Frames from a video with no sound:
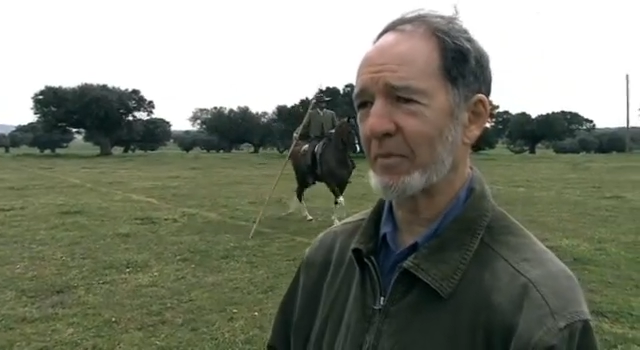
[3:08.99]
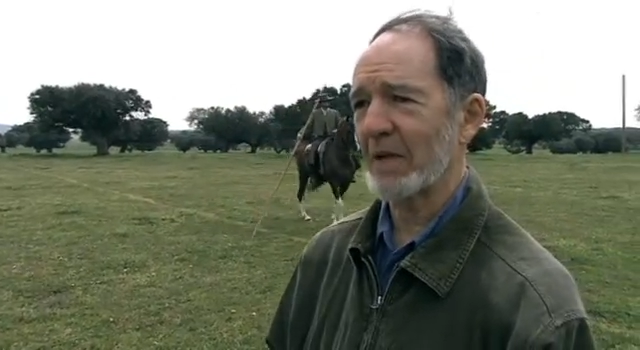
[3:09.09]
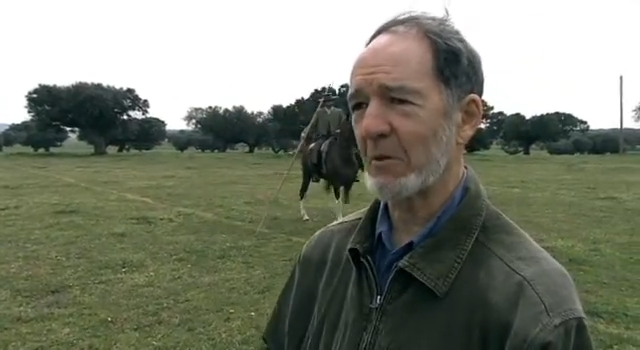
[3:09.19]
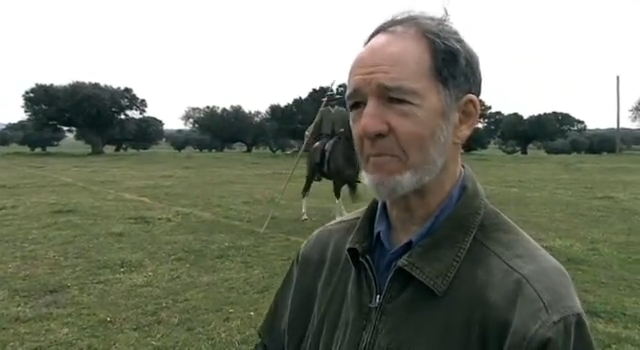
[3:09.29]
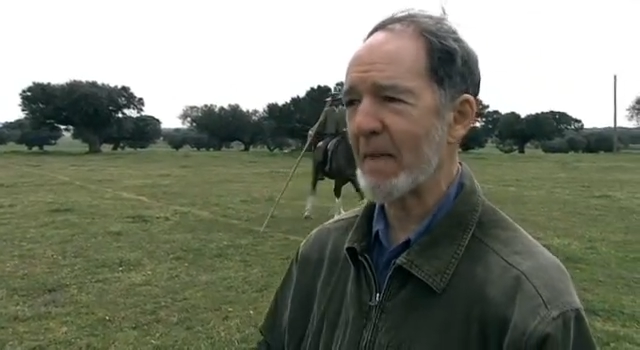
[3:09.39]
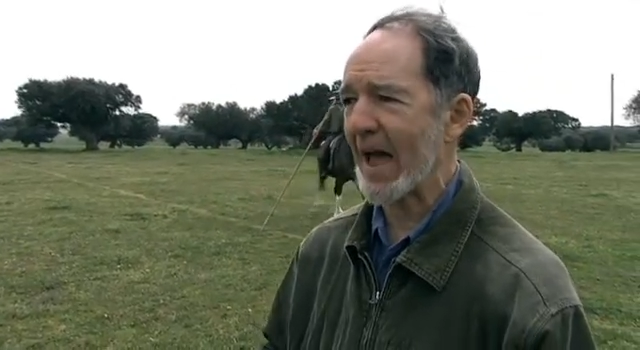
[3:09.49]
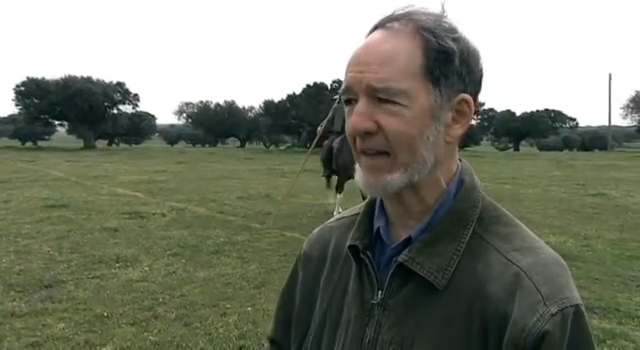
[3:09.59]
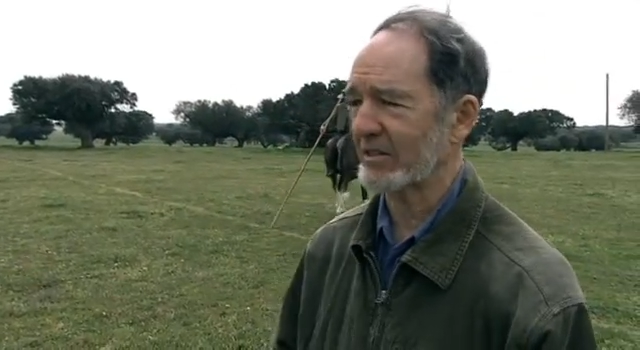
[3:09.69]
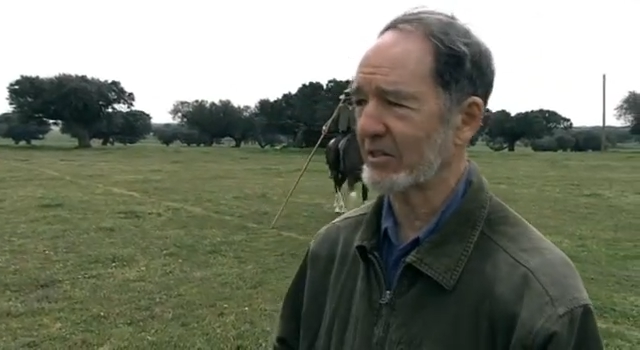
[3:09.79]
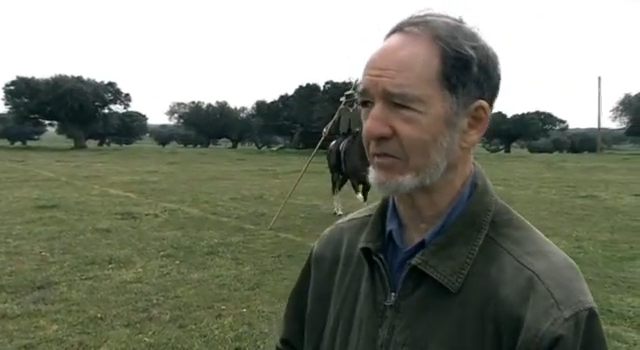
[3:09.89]
They were
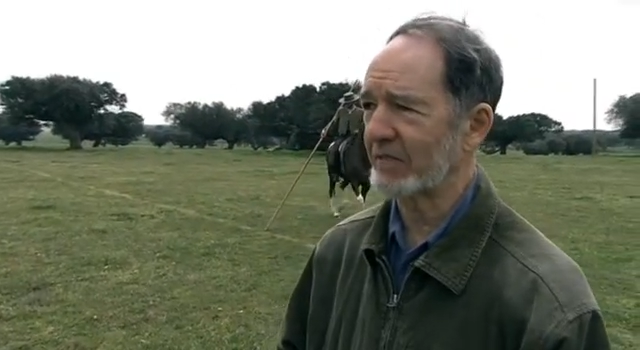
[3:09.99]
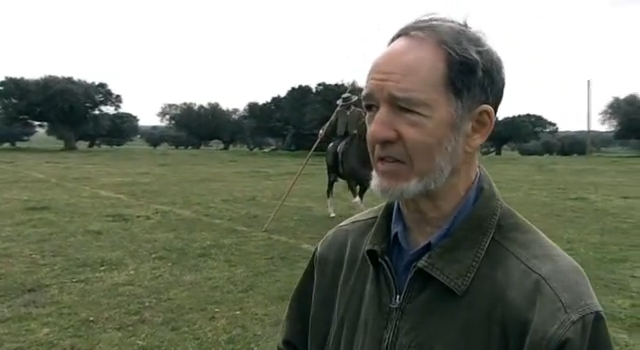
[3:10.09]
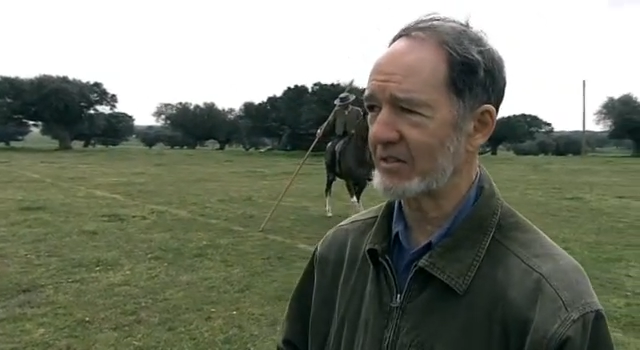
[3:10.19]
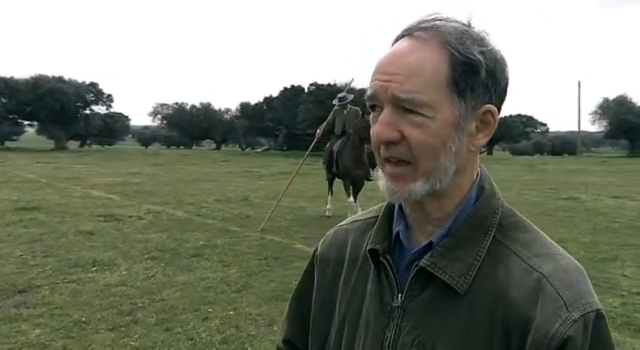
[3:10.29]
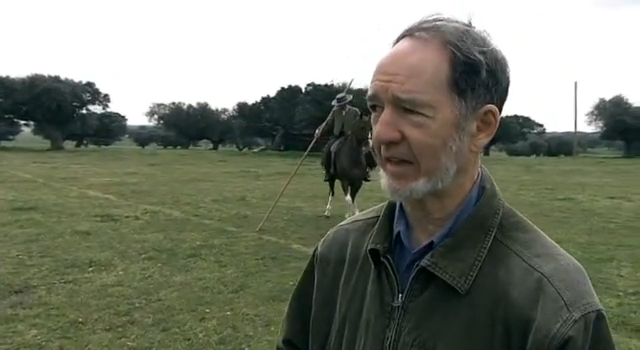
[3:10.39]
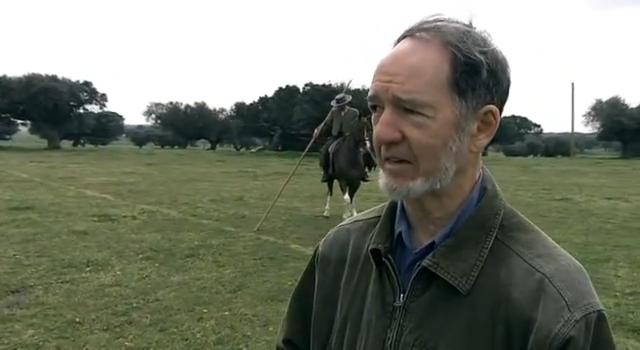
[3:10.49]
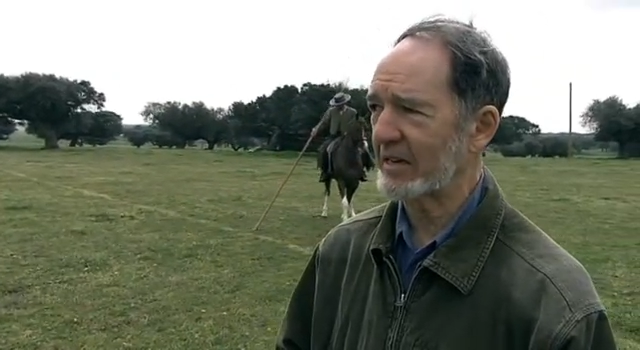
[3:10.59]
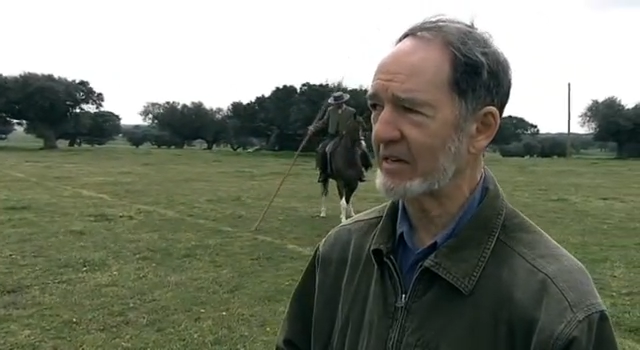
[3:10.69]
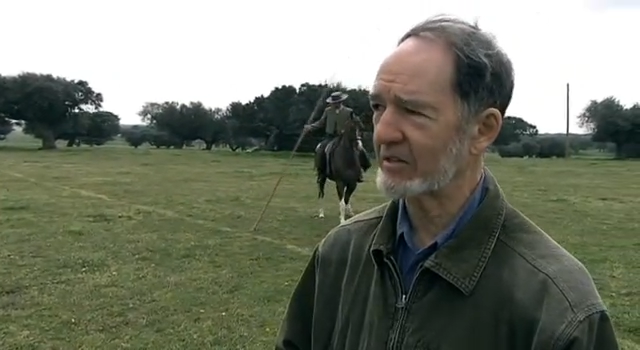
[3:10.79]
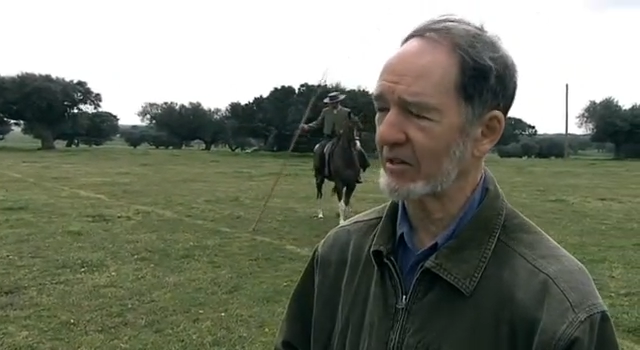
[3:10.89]
masters of these
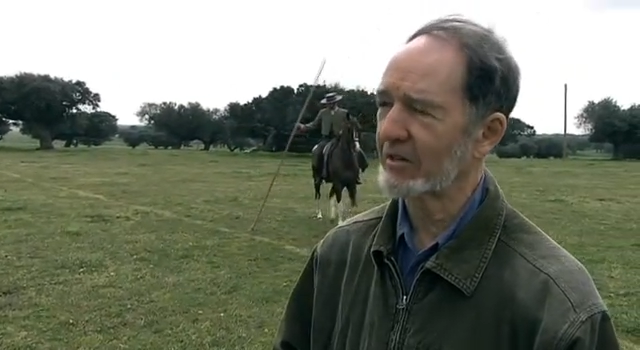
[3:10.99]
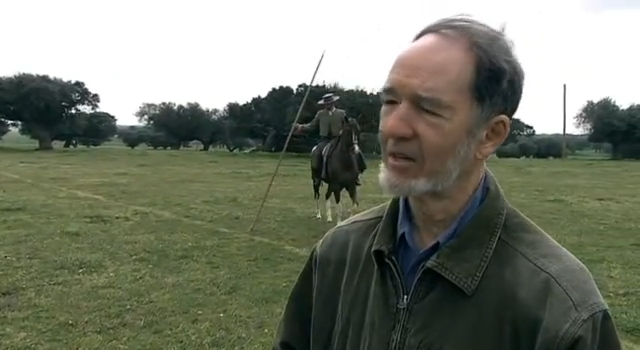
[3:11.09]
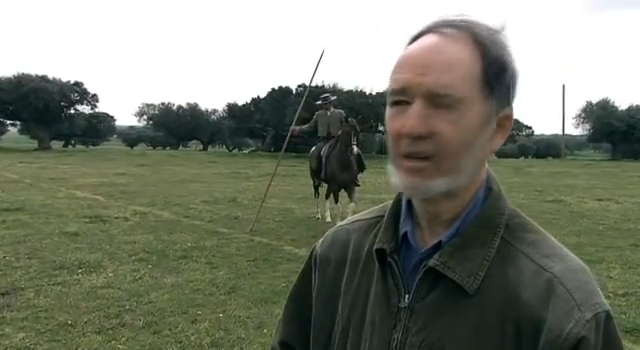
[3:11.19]
techniques, and